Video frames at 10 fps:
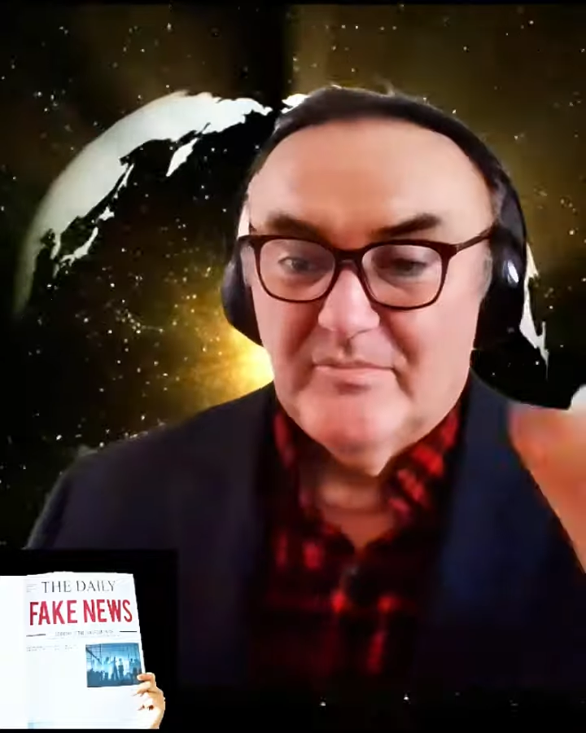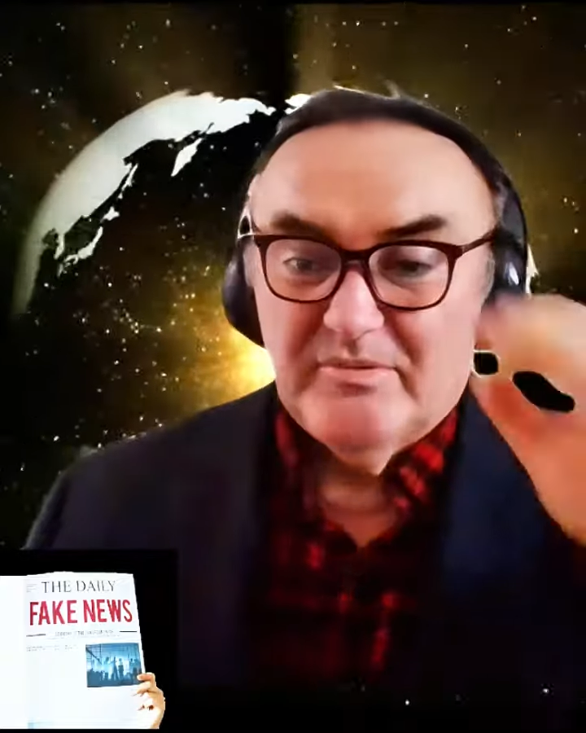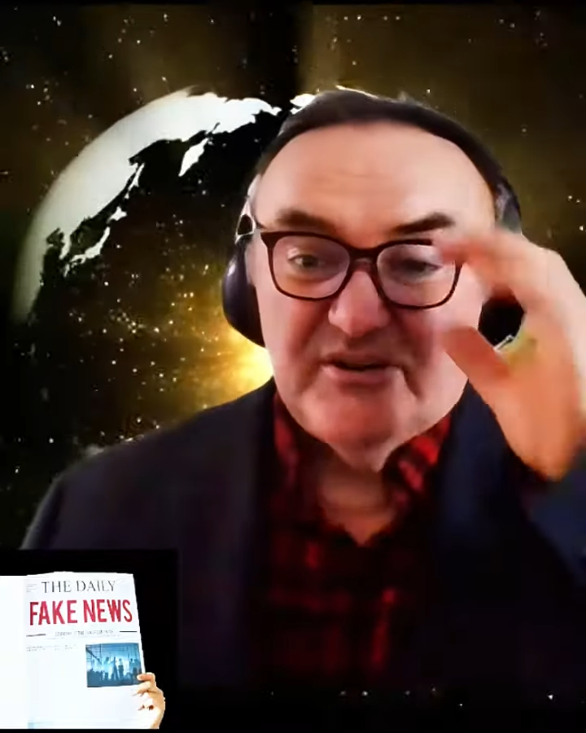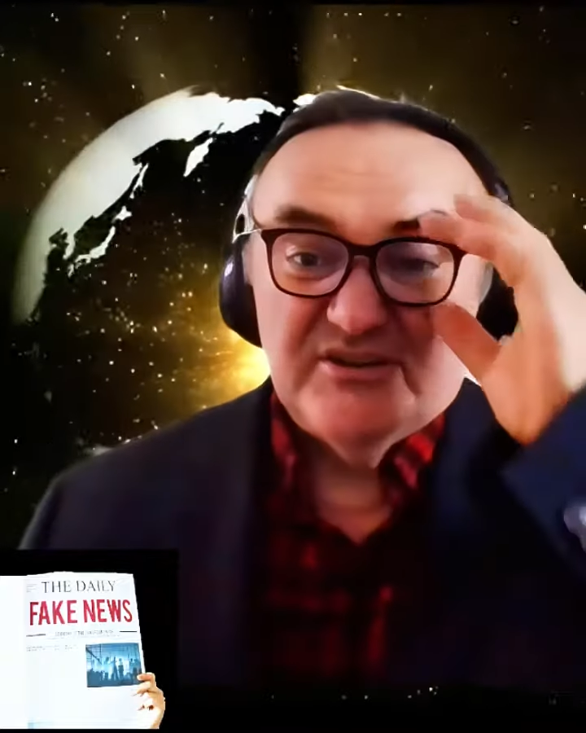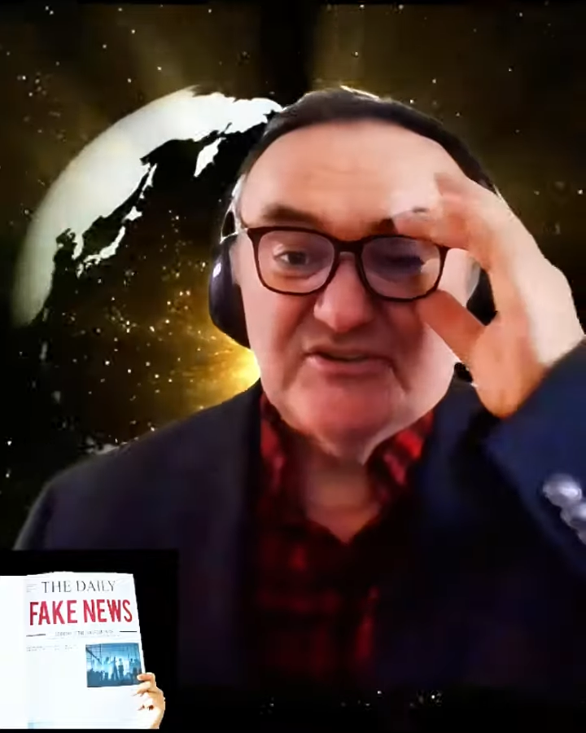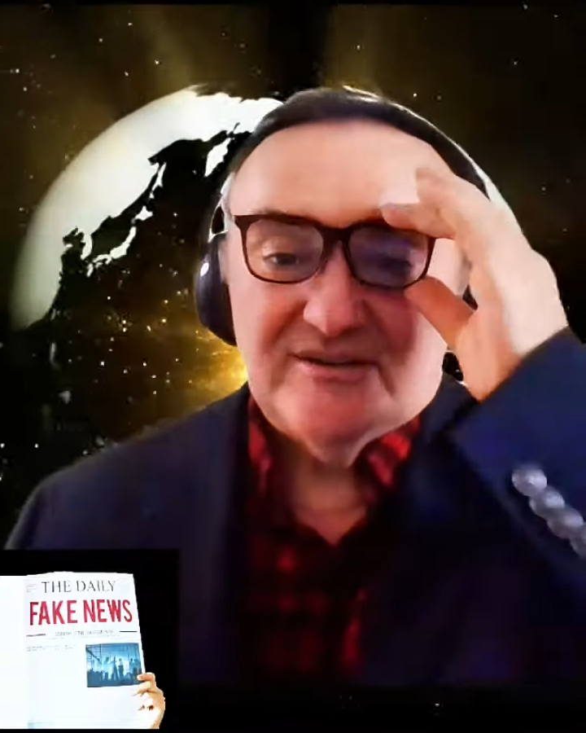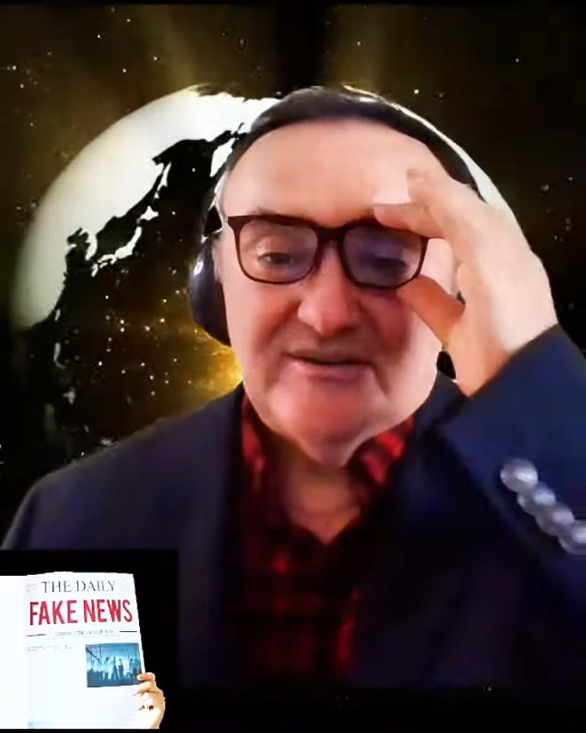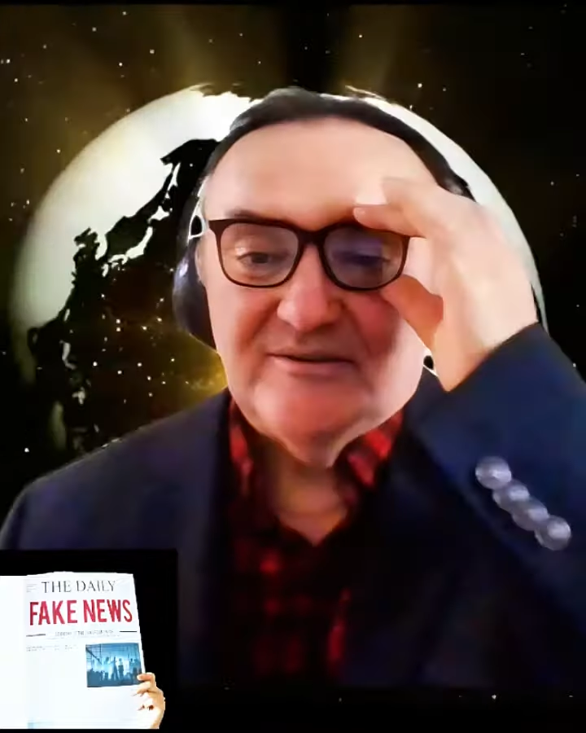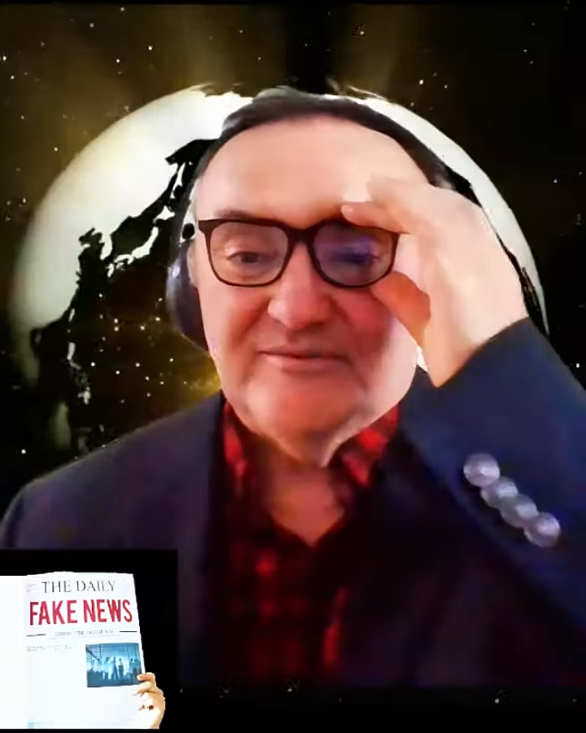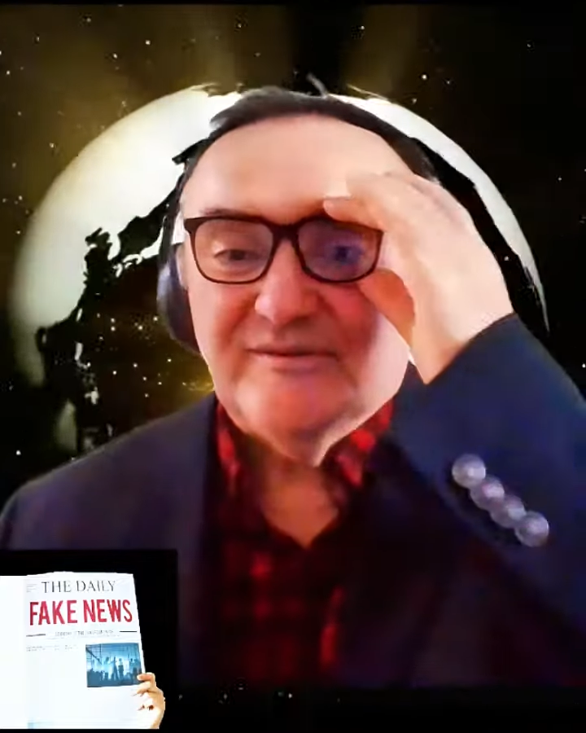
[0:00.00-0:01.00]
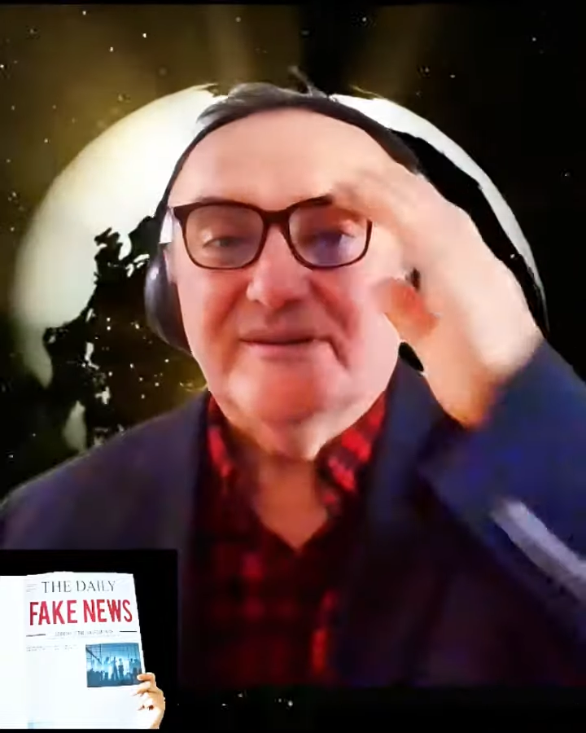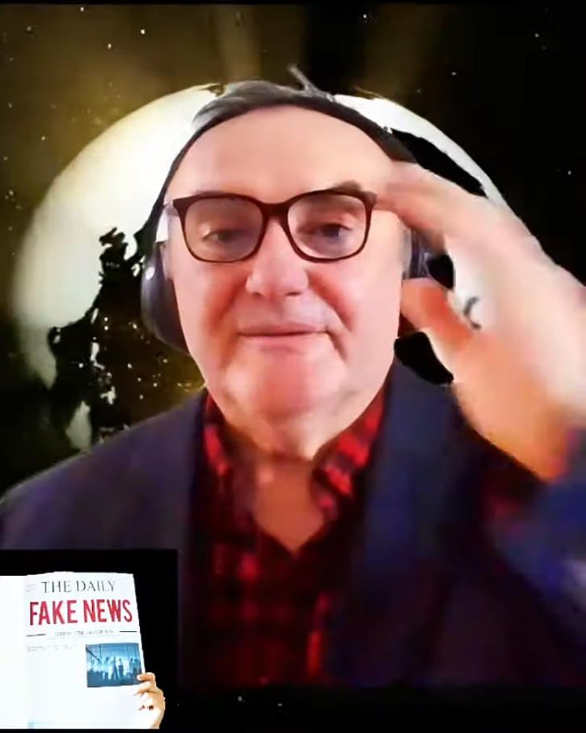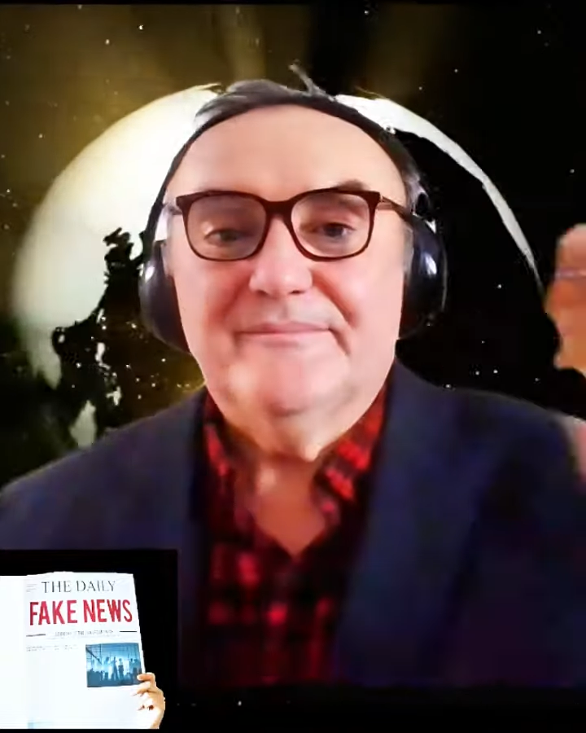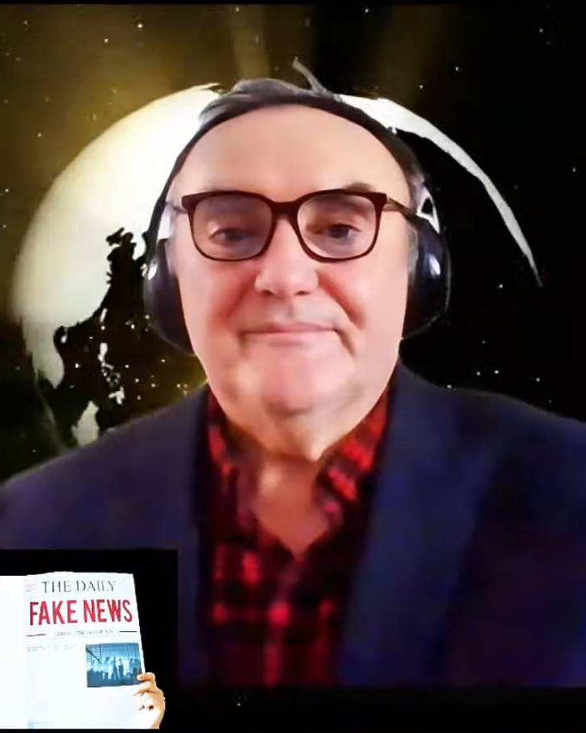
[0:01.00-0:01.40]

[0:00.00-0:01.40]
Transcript: operational, hopefully.